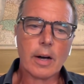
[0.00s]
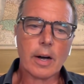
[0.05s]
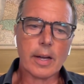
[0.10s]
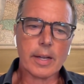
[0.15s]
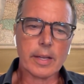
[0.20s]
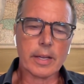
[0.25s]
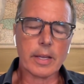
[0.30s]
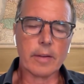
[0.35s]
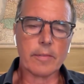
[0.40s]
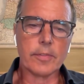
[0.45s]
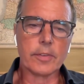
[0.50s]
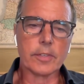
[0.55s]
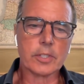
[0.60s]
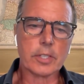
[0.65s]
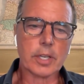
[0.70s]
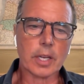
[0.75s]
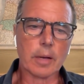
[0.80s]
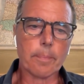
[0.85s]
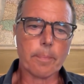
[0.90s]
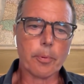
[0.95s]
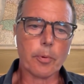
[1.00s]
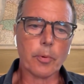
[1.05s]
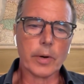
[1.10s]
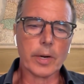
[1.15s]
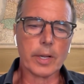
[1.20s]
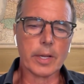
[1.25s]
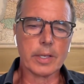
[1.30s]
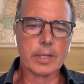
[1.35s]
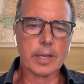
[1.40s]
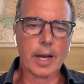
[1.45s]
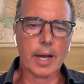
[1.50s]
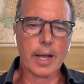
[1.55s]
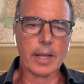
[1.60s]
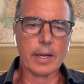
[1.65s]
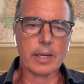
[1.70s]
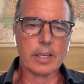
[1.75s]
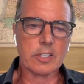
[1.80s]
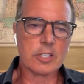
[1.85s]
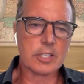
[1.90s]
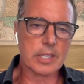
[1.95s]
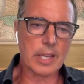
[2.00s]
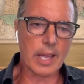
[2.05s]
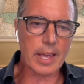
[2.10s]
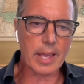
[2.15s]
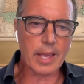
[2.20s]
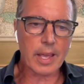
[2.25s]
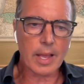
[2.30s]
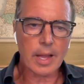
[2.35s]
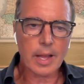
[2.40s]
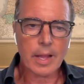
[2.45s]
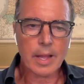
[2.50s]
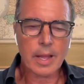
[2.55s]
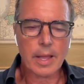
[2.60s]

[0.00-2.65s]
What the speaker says: I give the Singaporean diet a C,